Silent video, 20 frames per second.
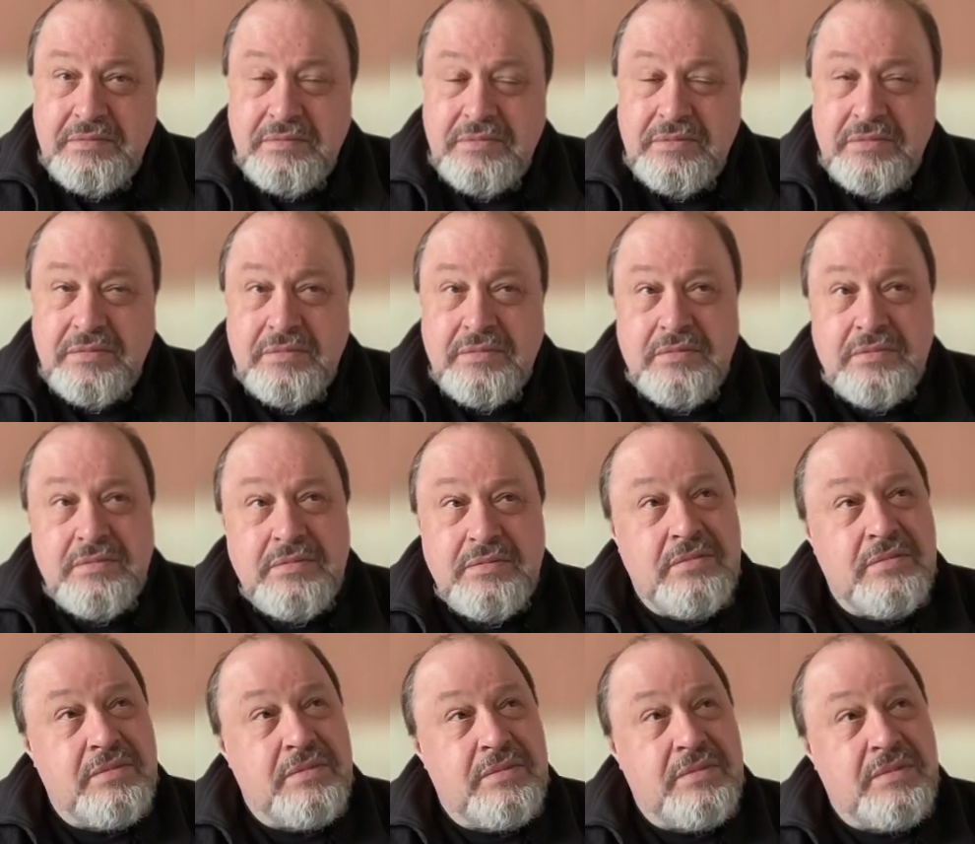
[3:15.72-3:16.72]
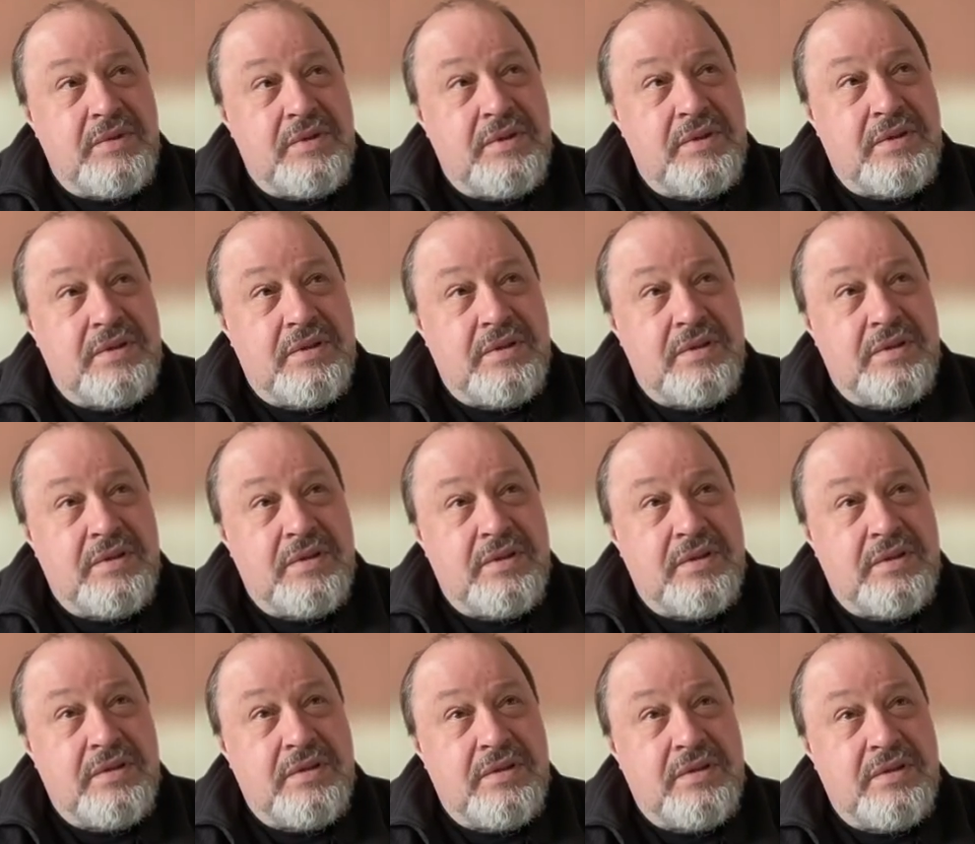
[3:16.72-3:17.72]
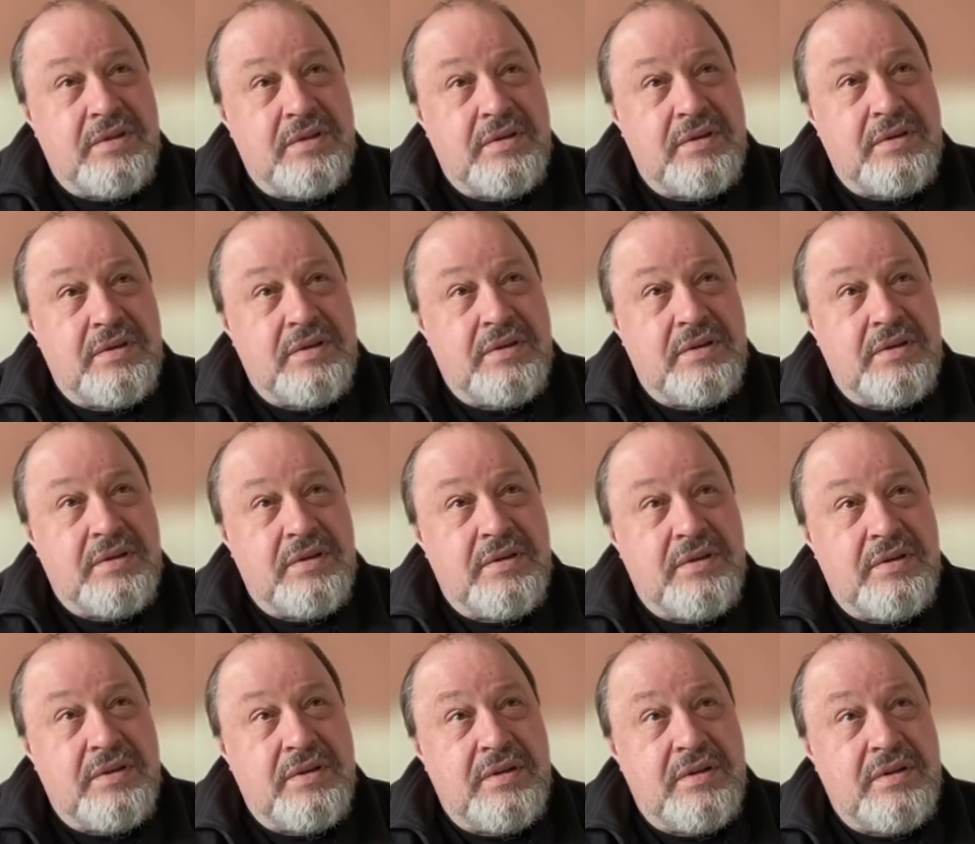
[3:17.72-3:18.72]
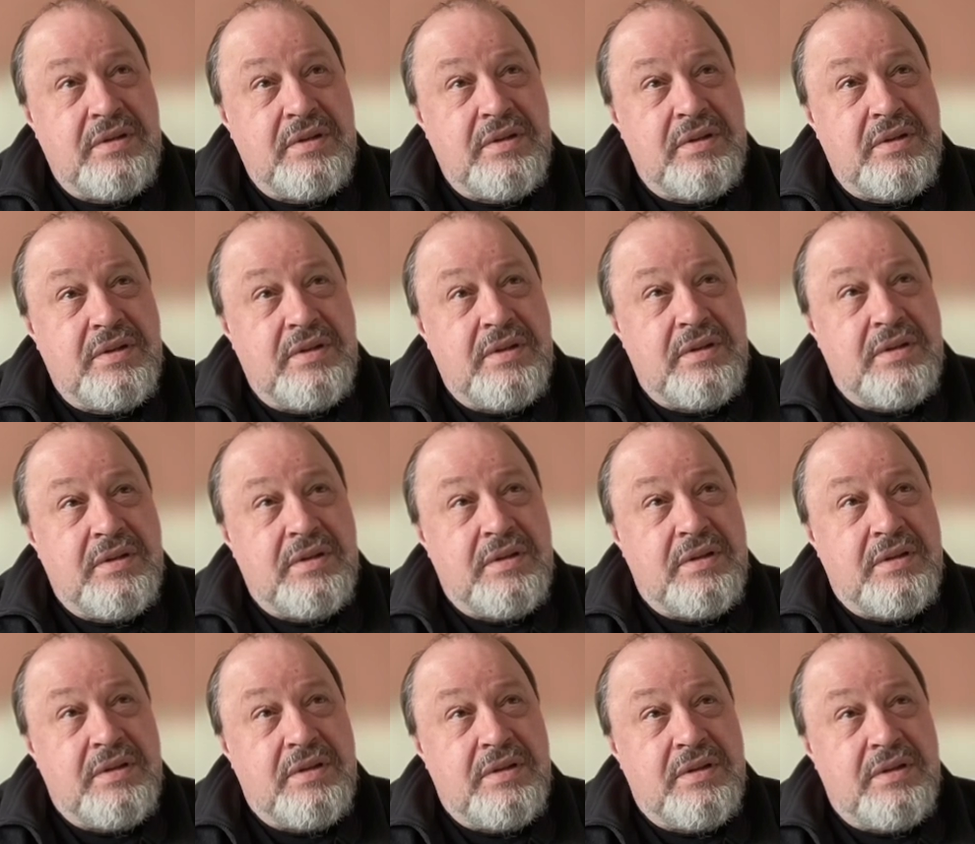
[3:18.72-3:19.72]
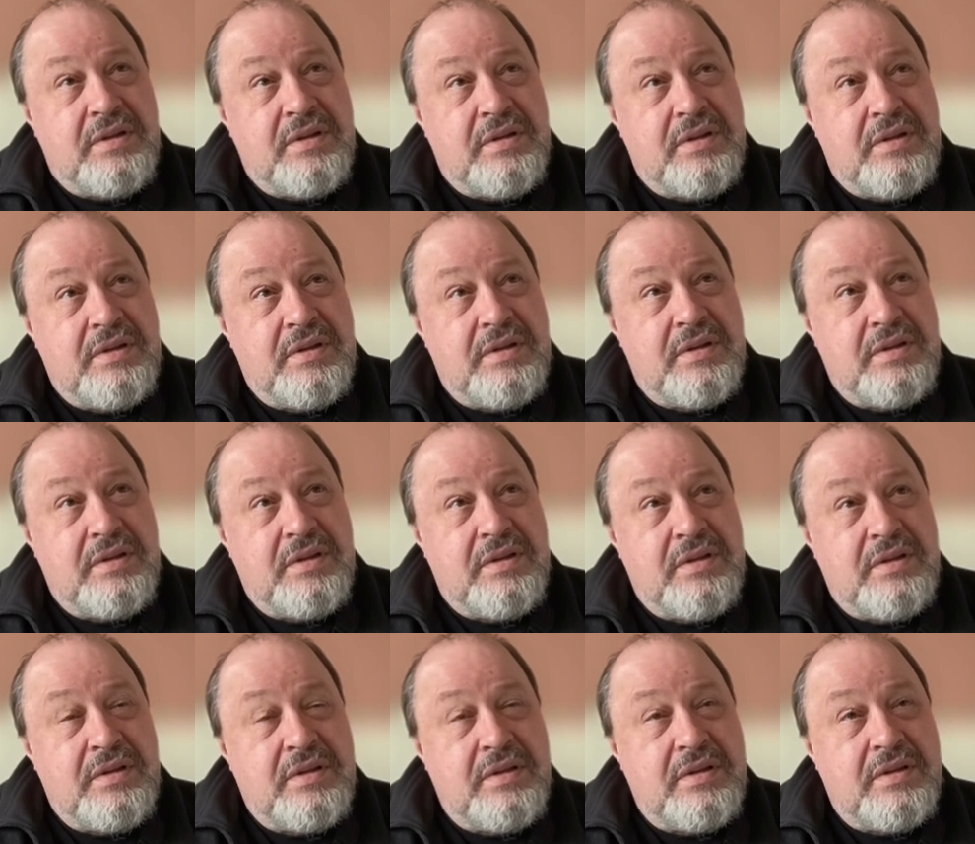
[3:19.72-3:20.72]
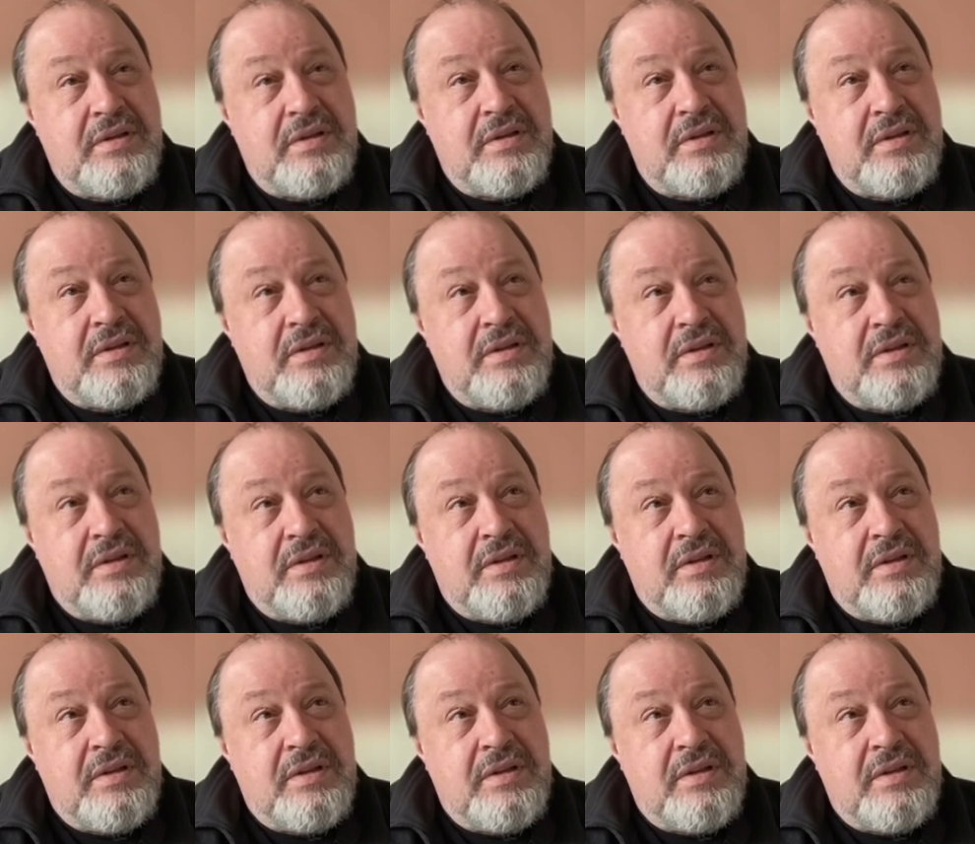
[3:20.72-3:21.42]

(not speaking)